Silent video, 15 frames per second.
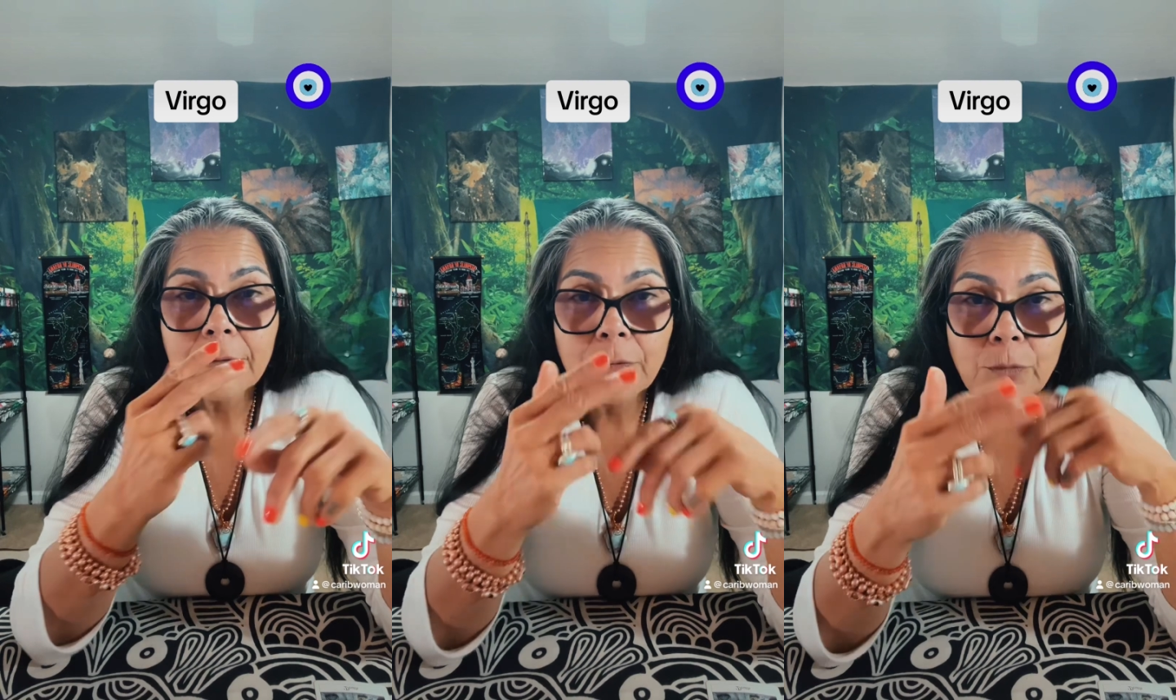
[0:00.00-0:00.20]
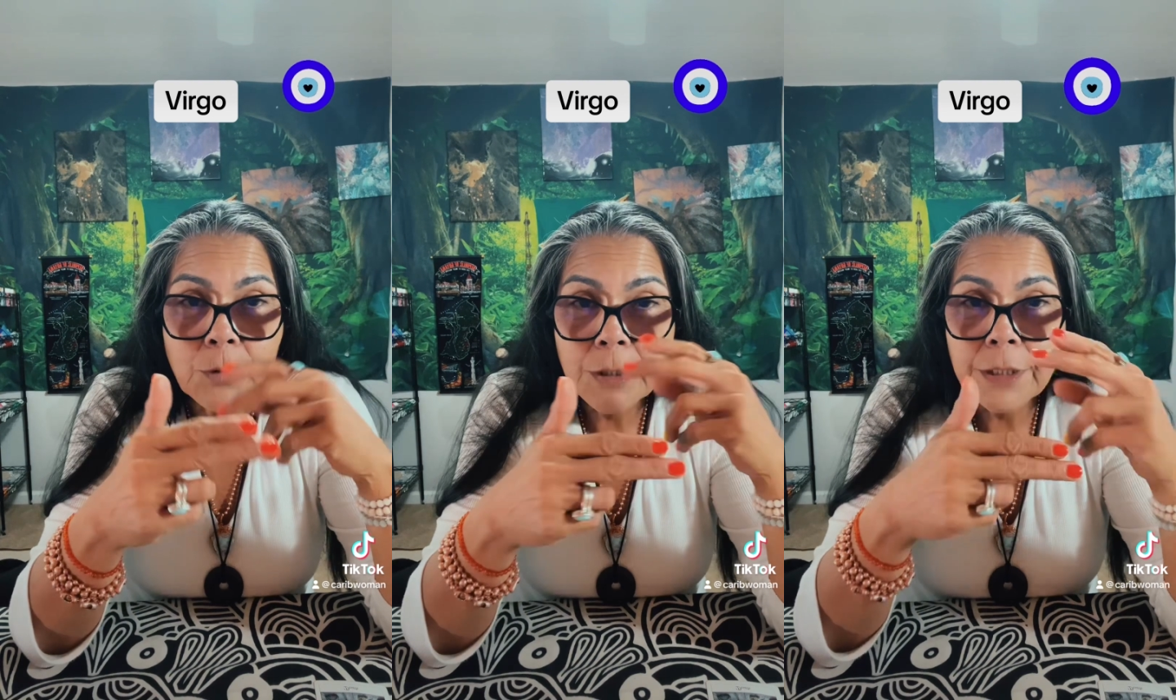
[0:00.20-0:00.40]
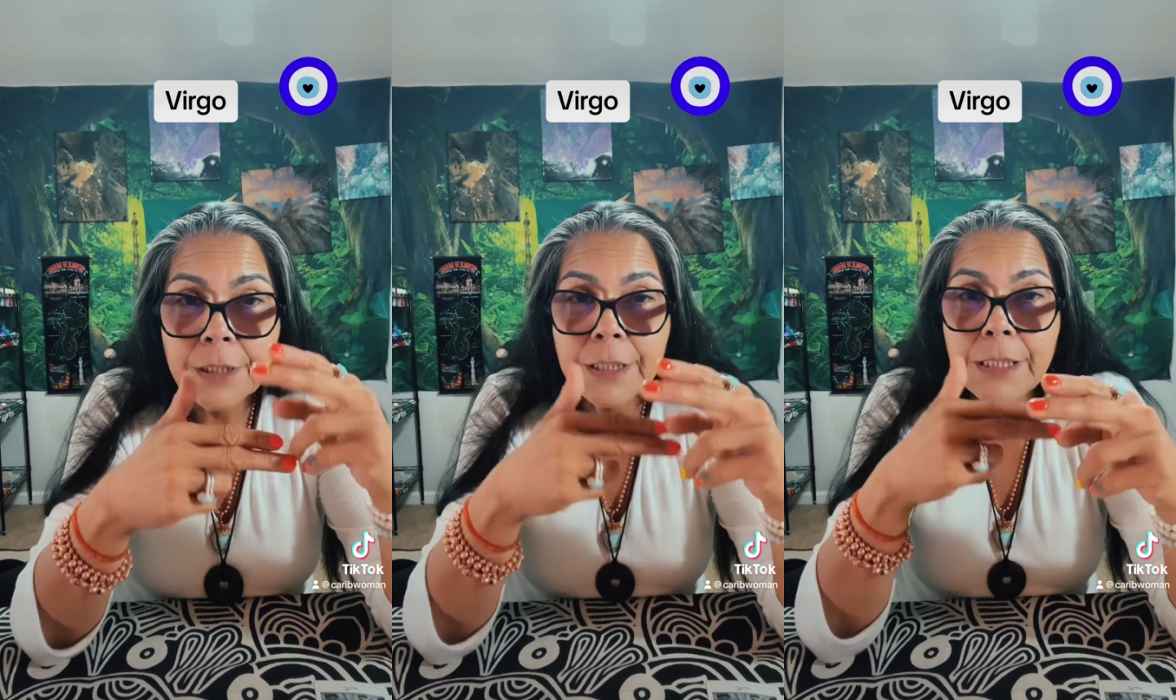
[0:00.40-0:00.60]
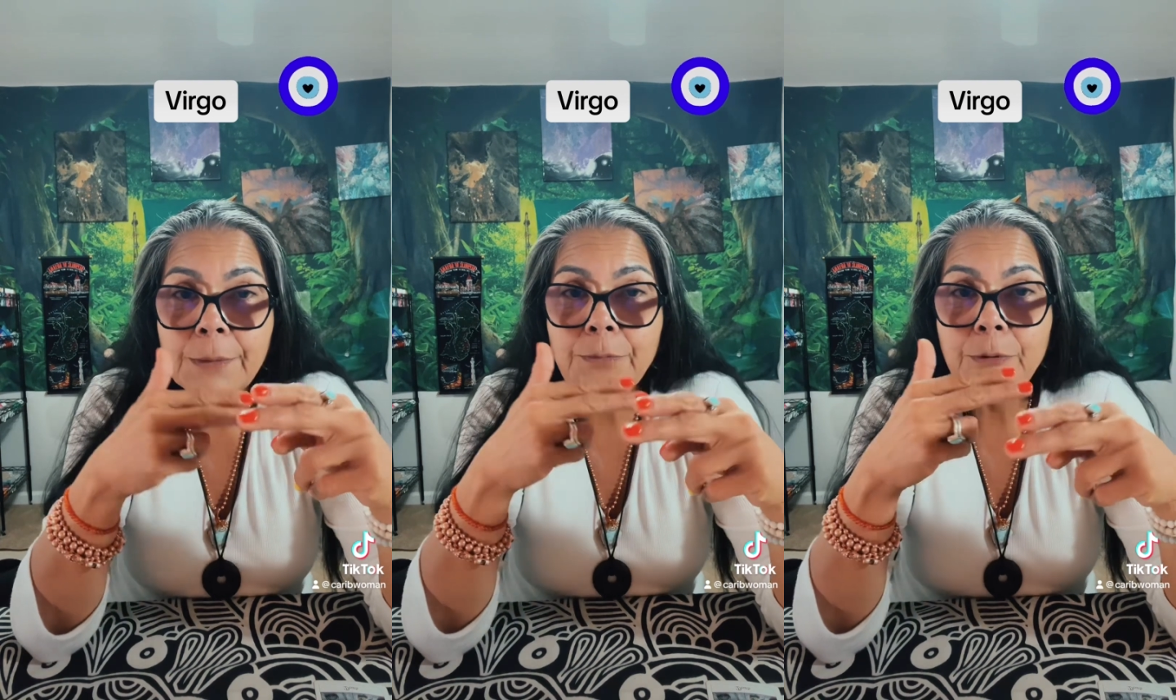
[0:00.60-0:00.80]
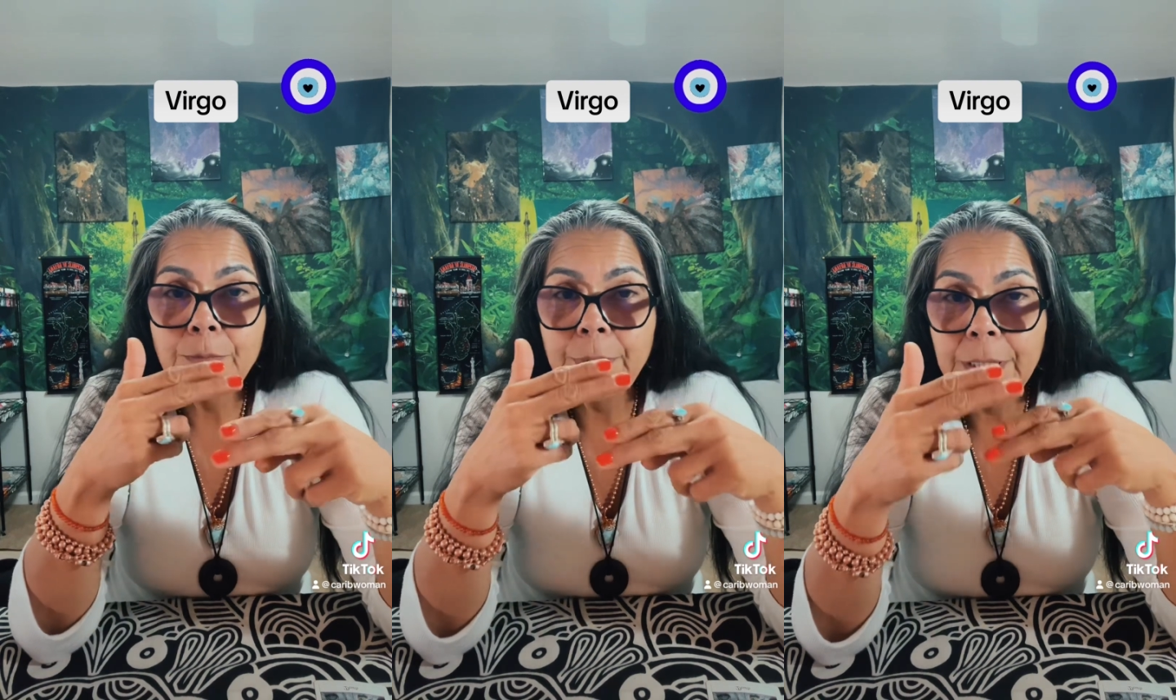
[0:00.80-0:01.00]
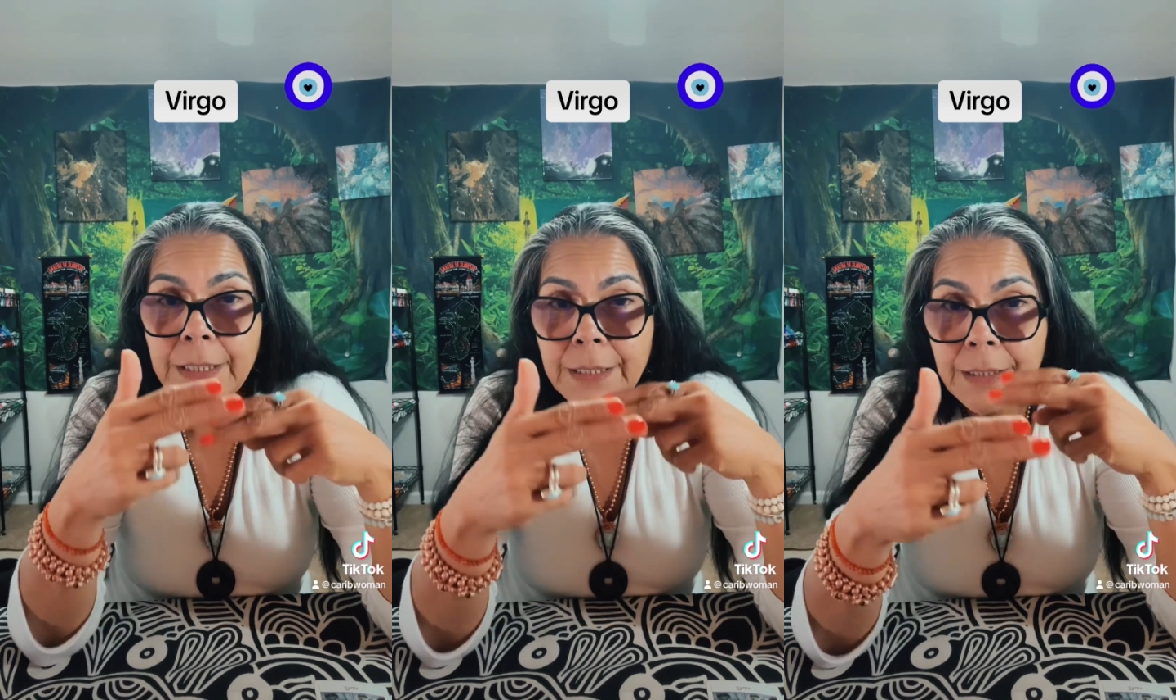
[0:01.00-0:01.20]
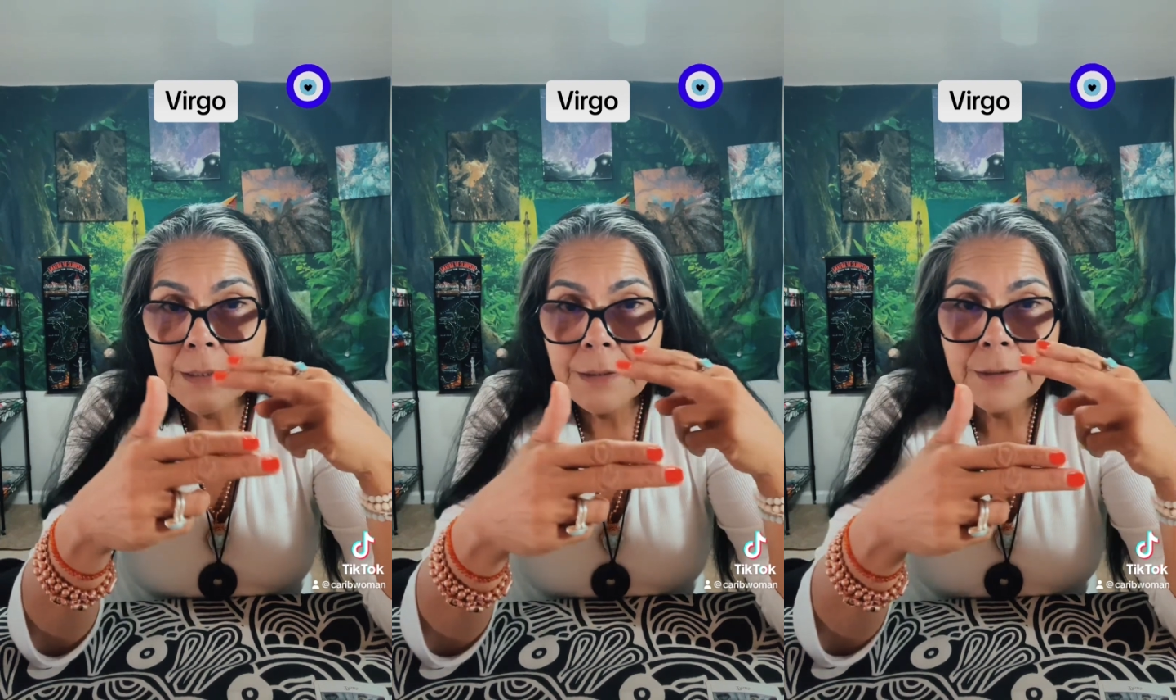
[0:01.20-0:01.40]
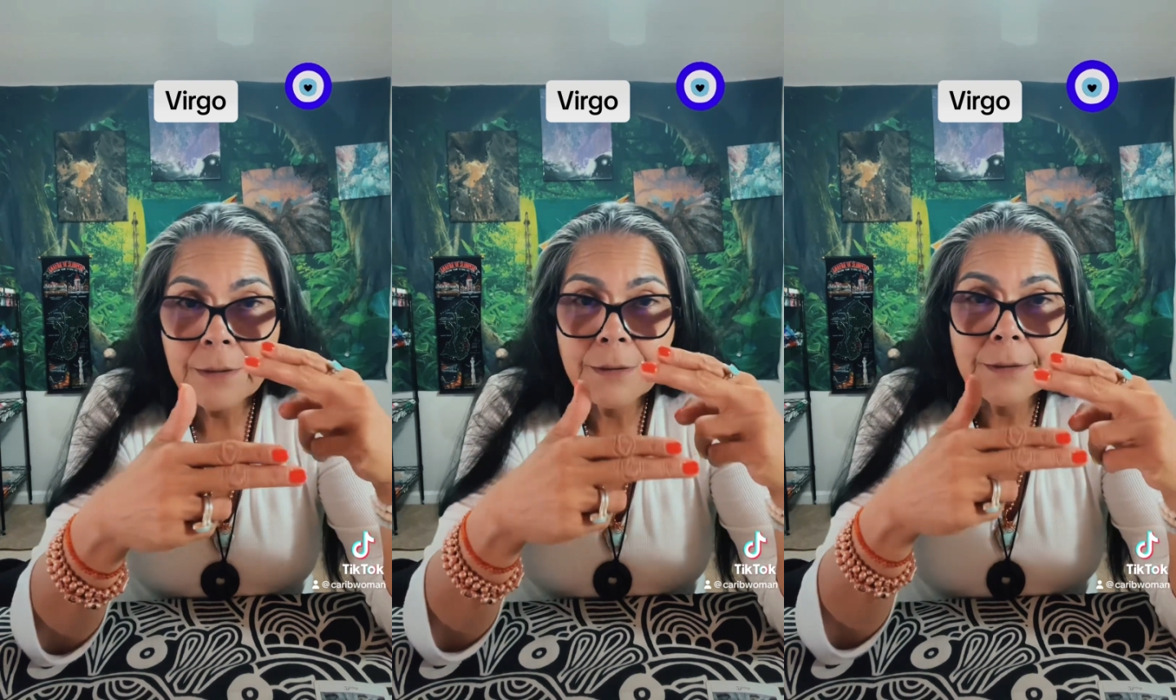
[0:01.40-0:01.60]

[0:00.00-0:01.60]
we're going to keep repeating